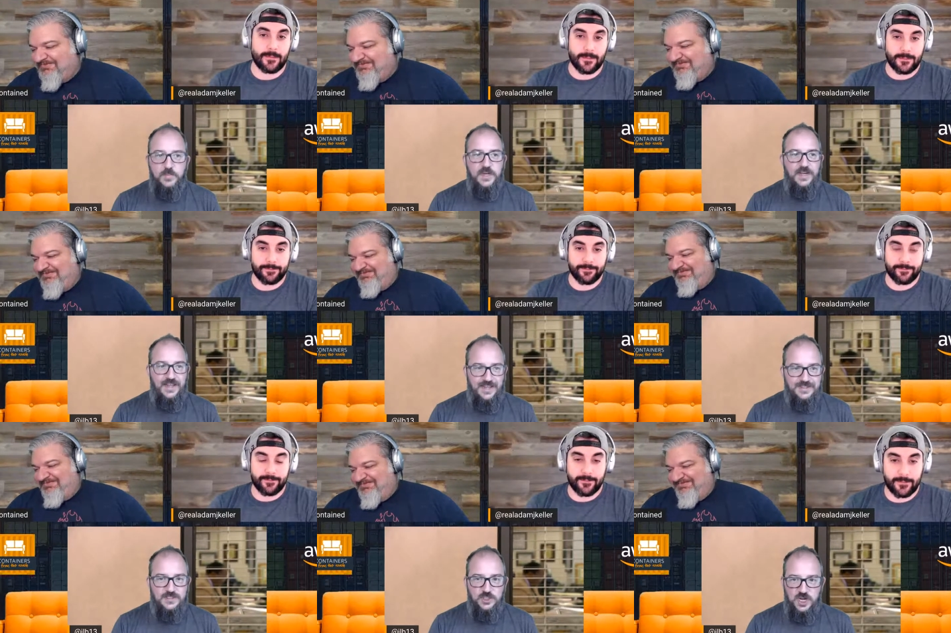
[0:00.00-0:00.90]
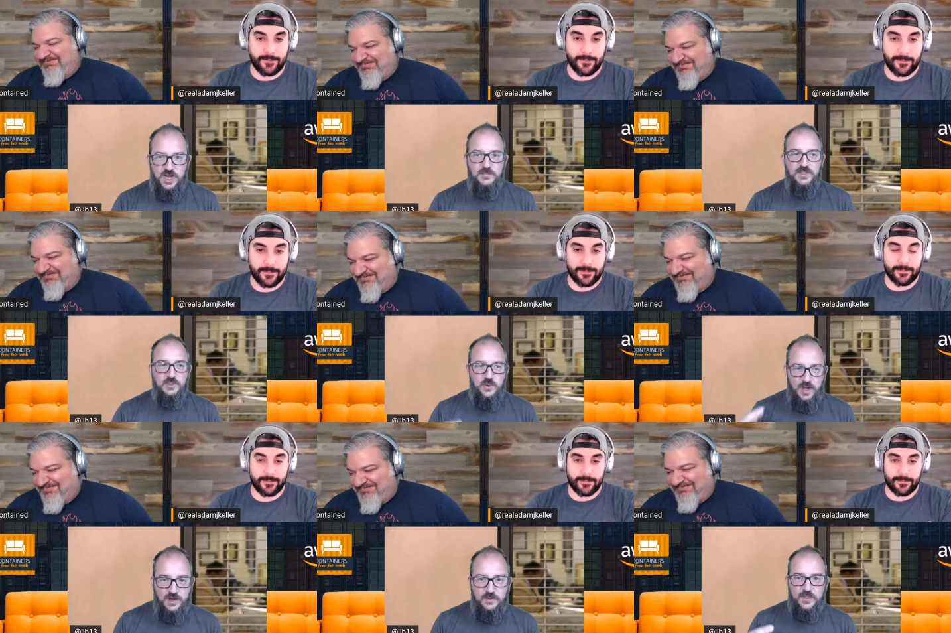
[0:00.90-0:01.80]
Speaker 1: But its job is to
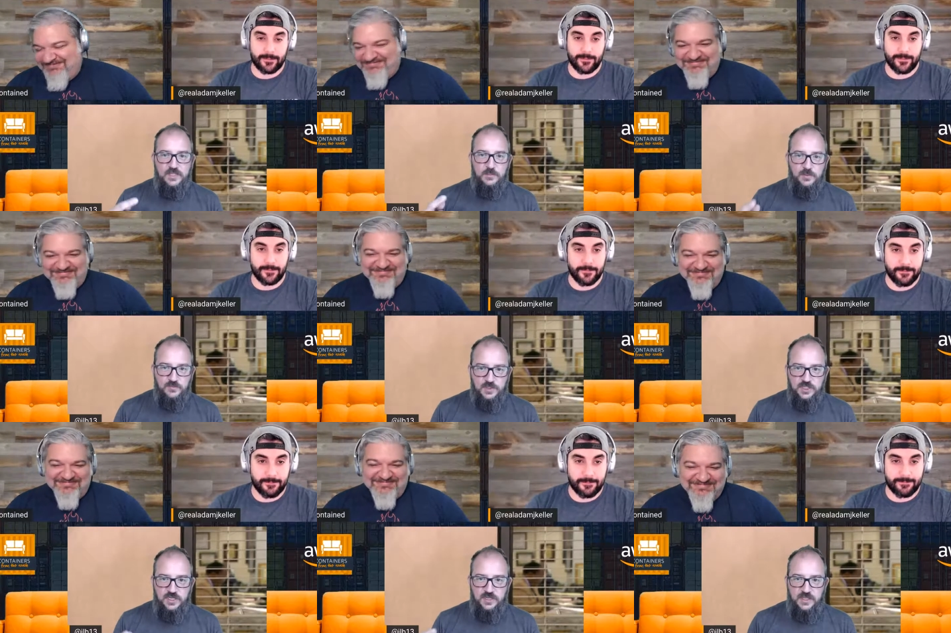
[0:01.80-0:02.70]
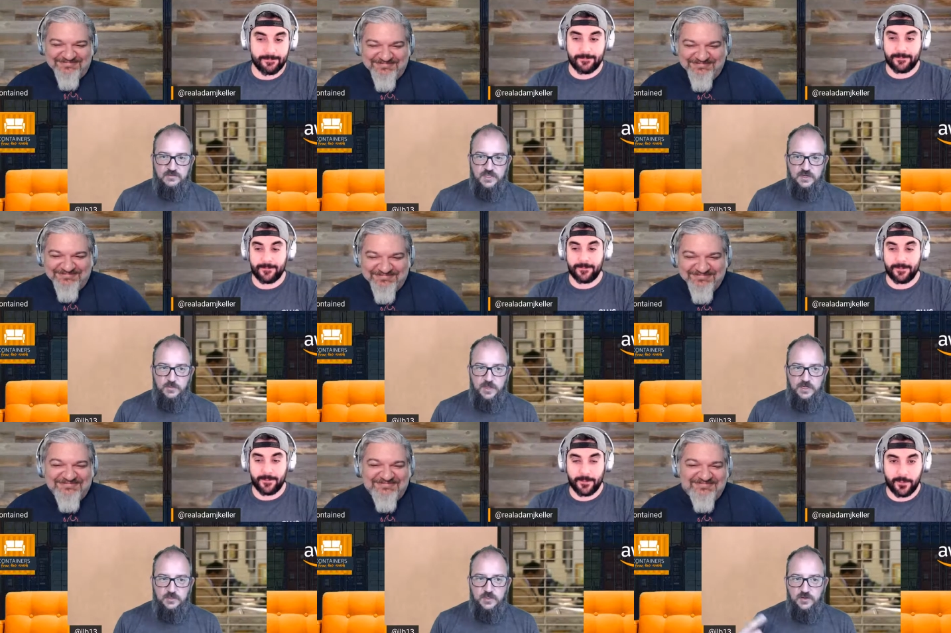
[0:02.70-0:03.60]
automate the provisioning and lifecycle
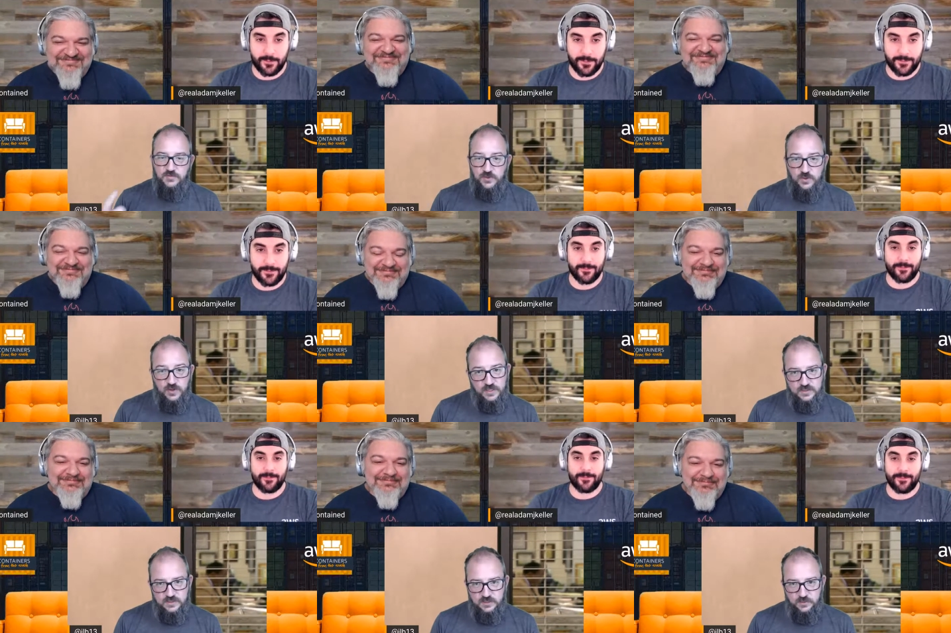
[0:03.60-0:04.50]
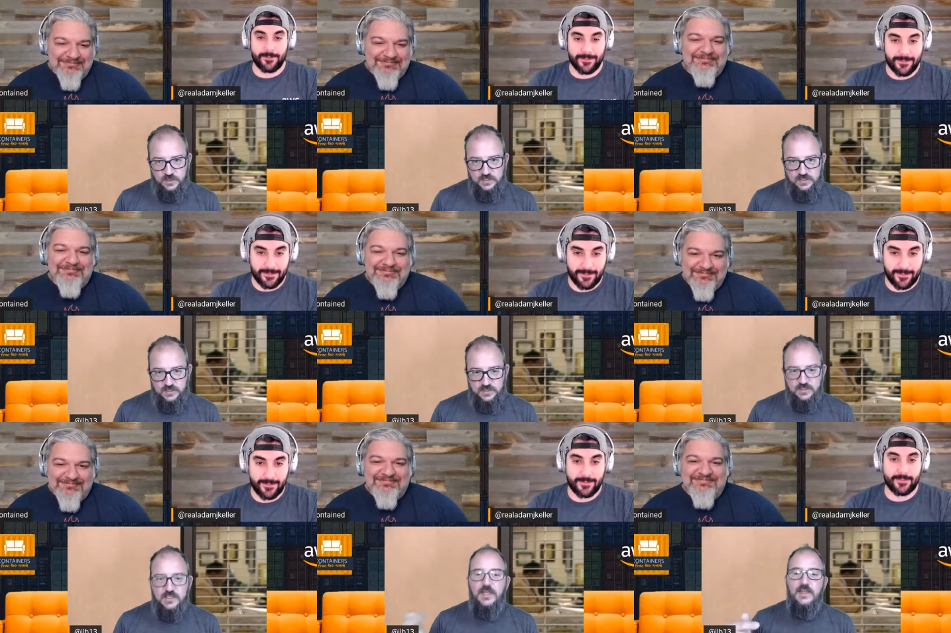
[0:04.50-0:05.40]
management of your EC2
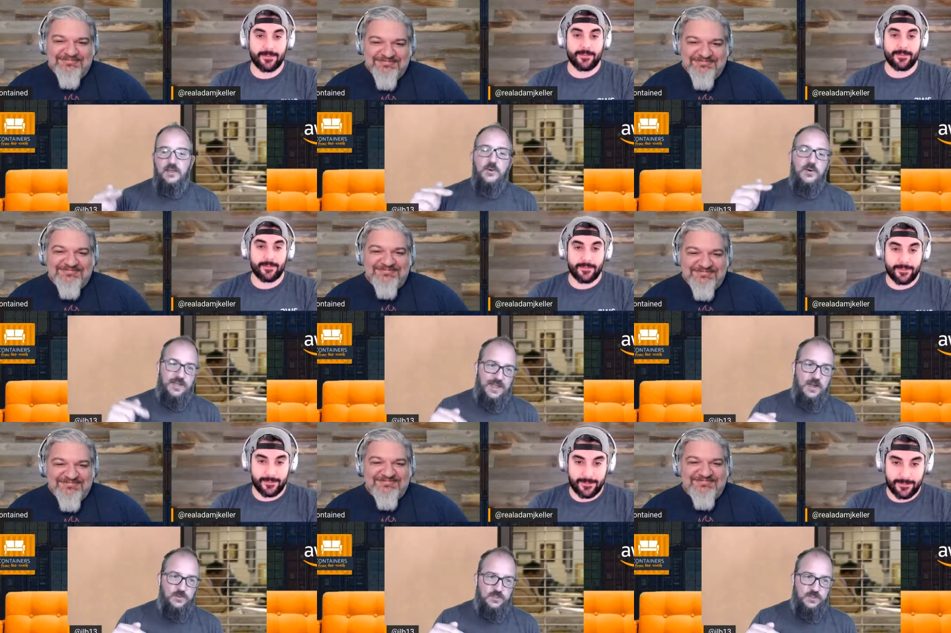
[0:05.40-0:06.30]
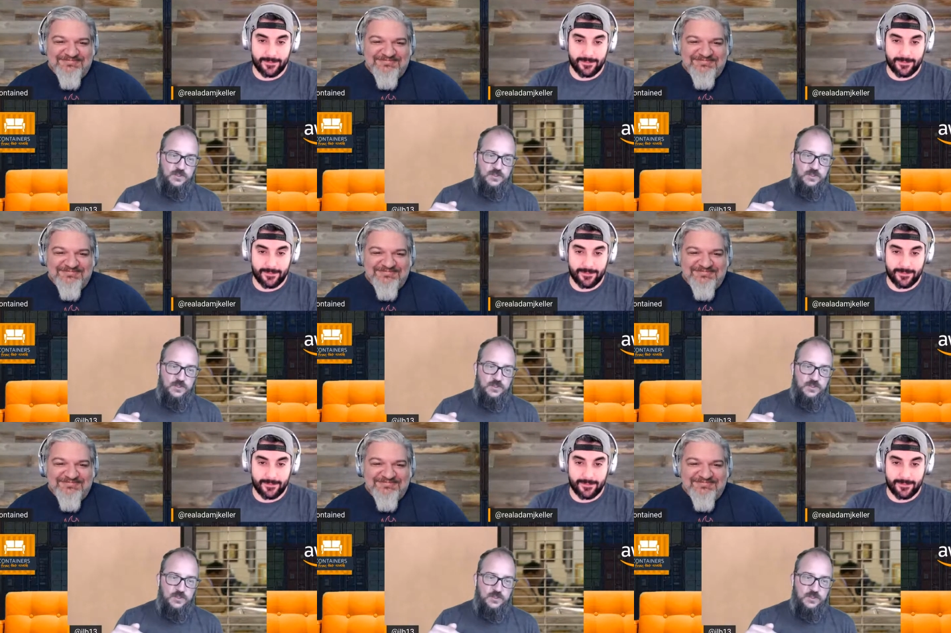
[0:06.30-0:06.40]
instances in your account